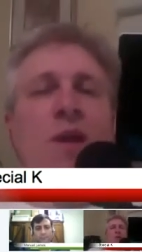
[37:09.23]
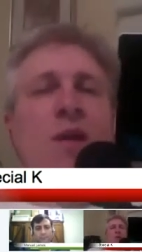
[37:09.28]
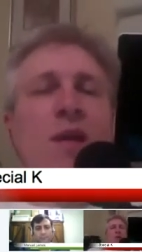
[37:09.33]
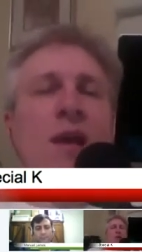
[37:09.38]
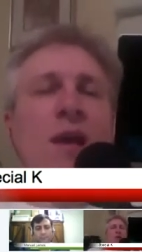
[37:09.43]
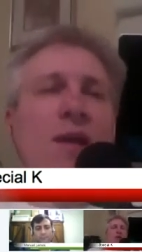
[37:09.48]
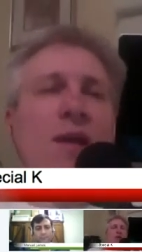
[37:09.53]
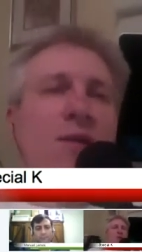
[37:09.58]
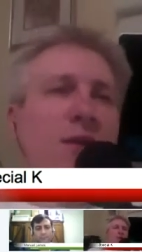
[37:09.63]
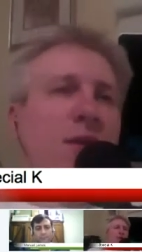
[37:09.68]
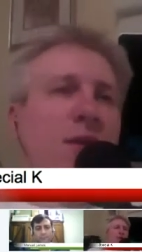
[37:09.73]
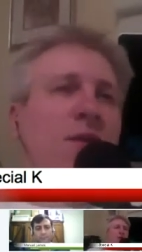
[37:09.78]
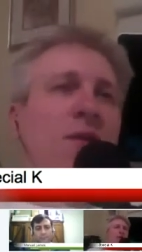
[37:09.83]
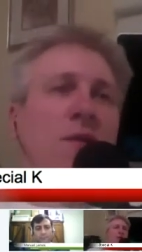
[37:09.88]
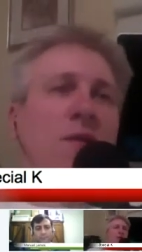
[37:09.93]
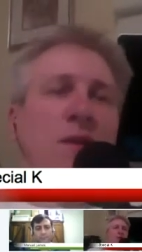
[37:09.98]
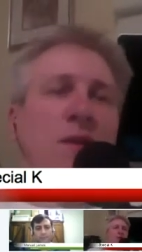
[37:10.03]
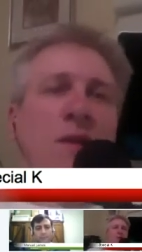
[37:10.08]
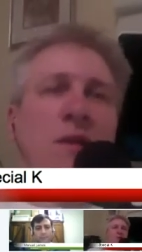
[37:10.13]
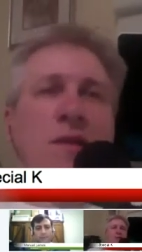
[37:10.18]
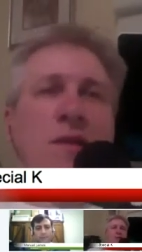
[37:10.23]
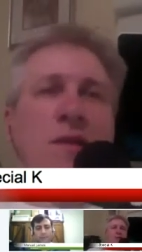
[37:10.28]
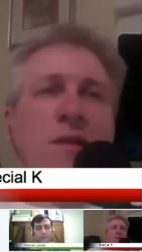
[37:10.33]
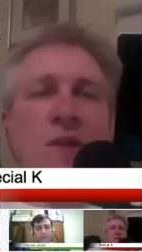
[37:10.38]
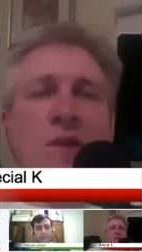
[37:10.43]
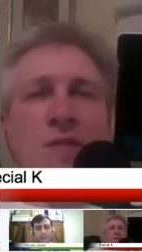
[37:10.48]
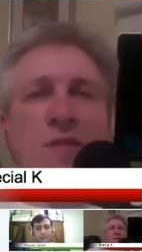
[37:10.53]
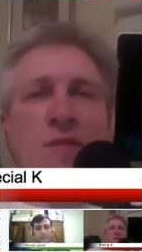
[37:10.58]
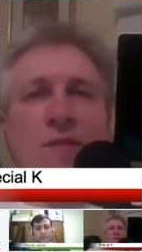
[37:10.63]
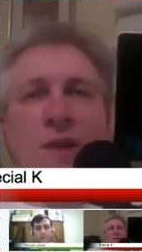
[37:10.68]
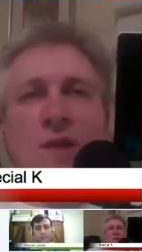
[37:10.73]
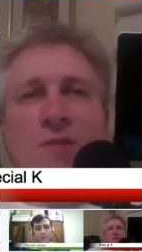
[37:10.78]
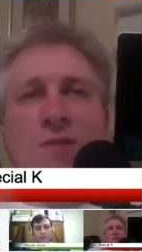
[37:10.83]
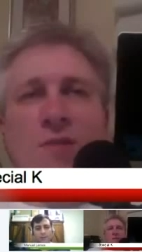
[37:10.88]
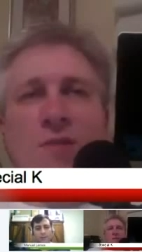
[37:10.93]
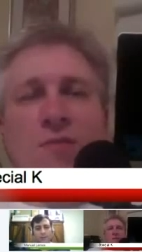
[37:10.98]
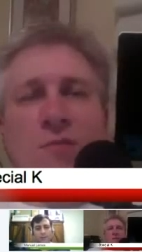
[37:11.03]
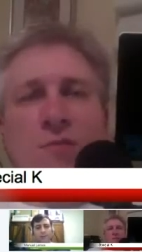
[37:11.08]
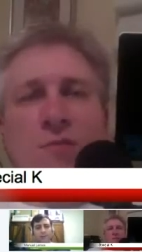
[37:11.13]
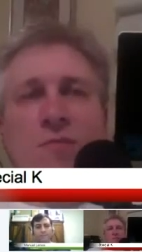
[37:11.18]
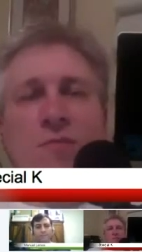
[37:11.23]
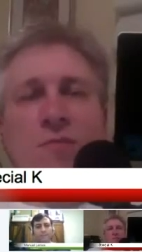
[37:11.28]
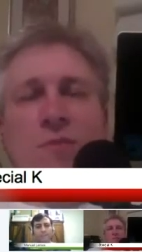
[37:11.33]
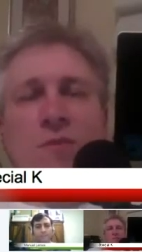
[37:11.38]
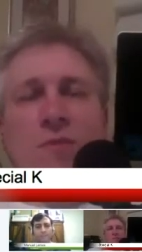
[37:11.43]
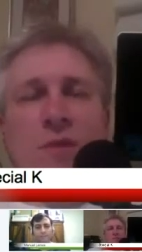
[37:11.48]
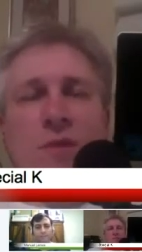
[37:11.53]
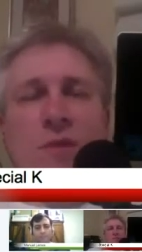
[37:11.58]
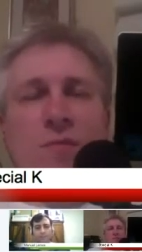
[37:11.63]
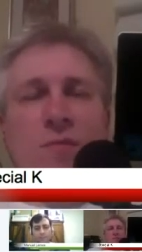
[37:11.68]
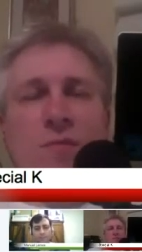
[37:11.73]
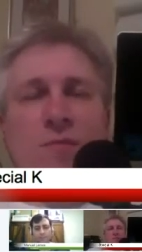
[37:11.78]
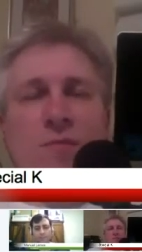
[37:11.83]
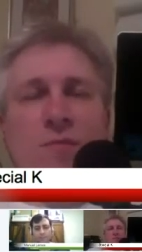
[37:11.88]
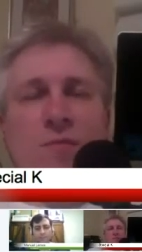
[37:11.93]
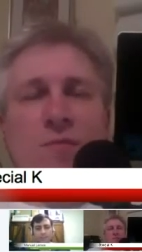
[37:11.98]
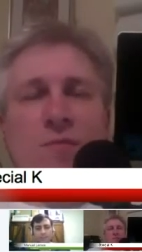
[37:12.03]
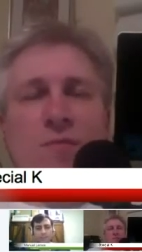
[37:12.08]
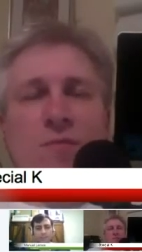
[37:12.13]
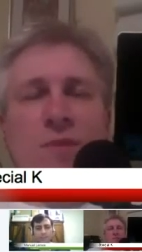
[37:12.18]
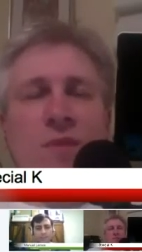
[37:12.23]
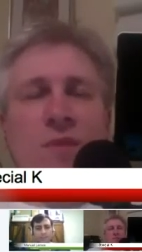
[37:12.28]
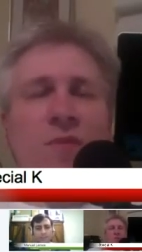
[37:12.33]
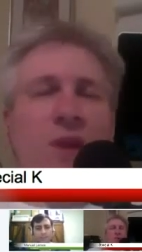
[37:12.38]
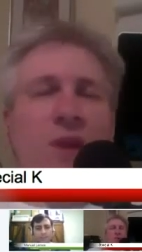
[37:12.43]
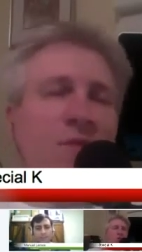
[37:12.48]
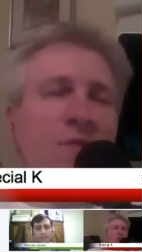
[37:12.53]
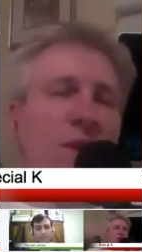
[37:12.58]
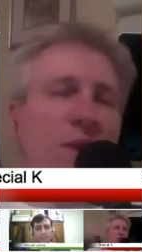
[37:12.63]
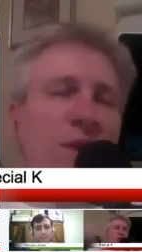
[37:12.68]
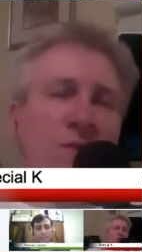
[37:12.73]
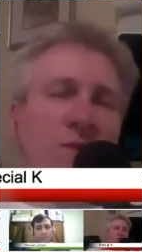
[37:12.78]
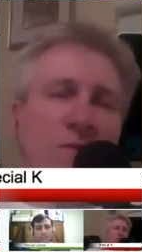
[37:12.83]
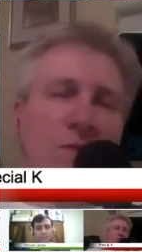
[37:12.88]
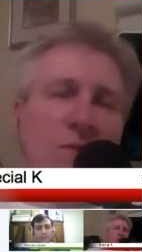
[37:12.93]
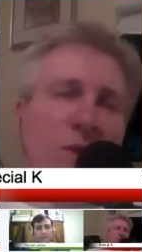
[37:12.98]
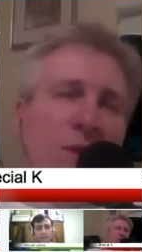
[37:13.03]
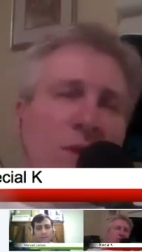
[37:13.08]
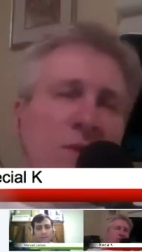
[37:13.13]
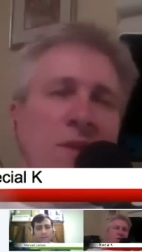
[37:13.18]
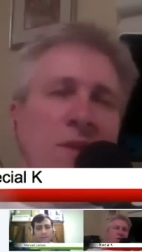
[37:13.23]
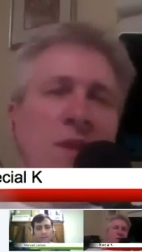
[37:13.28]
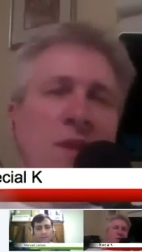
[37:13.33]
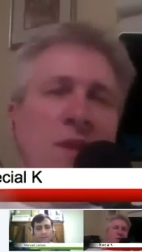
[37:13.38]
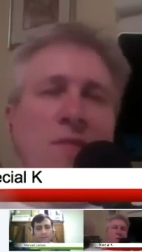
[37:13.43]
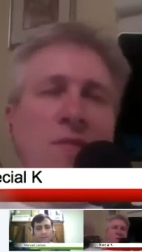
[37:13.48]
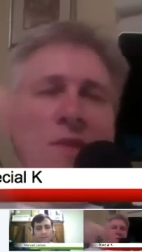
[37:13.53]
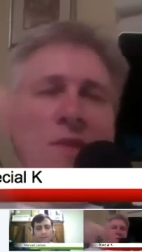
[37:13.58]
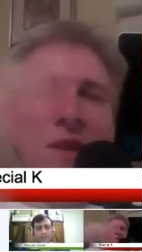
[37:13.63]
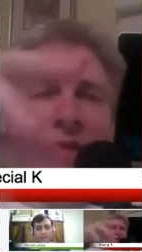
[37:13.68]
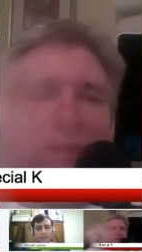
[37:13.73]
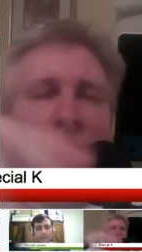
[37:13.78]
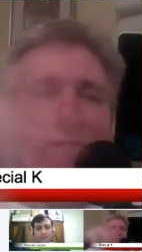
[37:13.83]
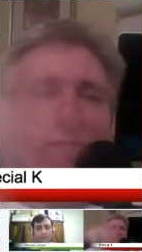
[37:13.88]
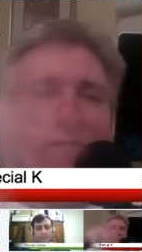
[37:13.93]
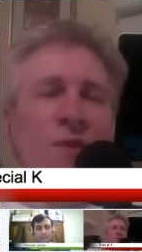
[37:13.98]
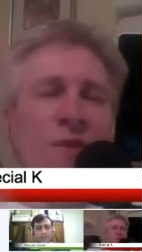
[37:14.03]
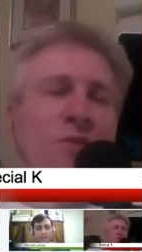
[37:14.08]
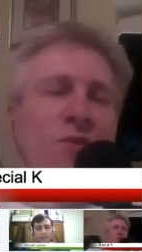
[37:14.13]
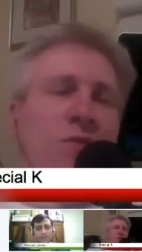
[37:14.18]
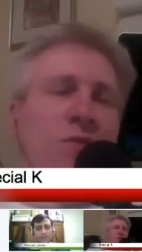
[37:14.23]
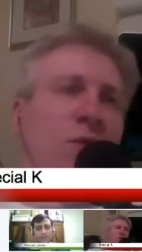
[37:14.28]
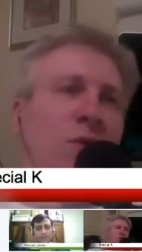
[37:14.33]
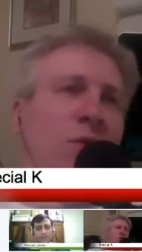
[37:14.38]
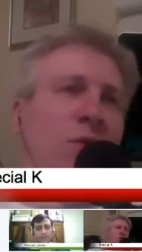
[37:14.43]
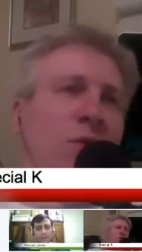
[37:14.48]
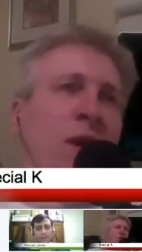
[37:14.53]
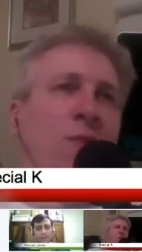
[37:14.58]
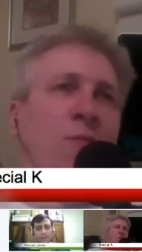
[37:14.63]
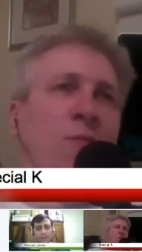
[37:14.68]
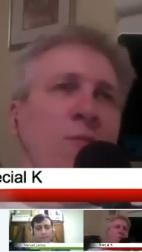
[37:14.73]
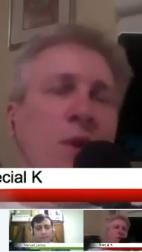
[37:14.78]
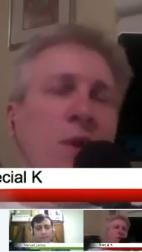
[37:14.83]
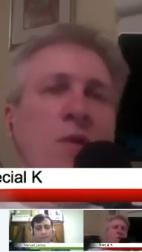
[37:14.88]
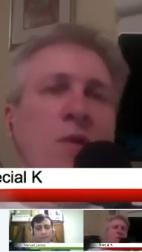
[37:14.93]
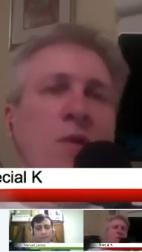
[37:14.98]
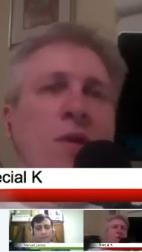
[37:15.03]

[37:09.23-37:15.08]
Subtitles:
Yeah, technically they've got faster this and they've got that feature and all that, but